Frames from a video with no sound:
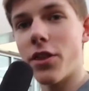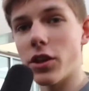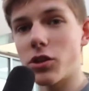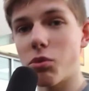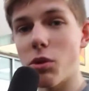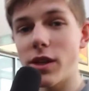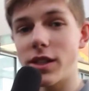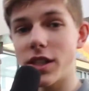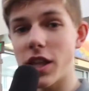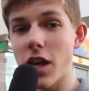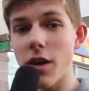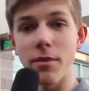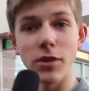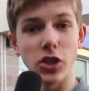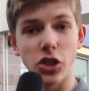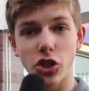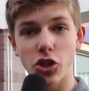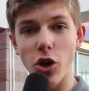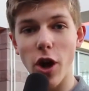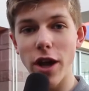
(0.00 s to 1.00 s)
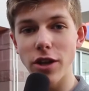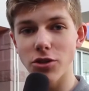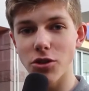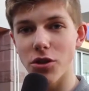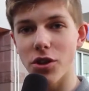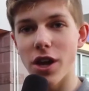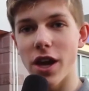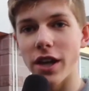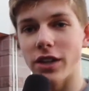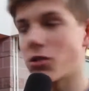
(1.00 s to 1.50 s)
This week's theme is Stranger
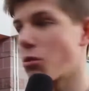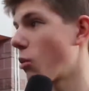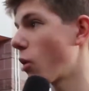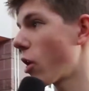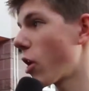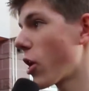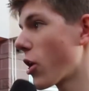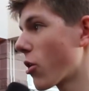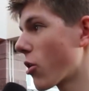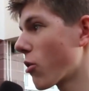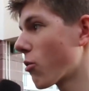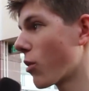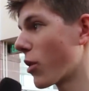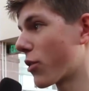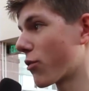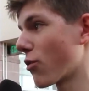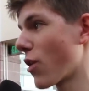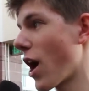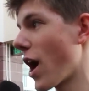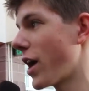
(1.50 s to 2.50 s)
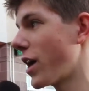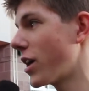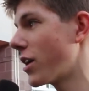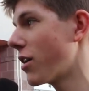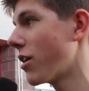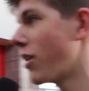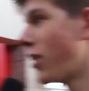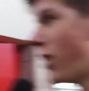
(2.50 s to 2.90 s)
Things. We're here with Ryan.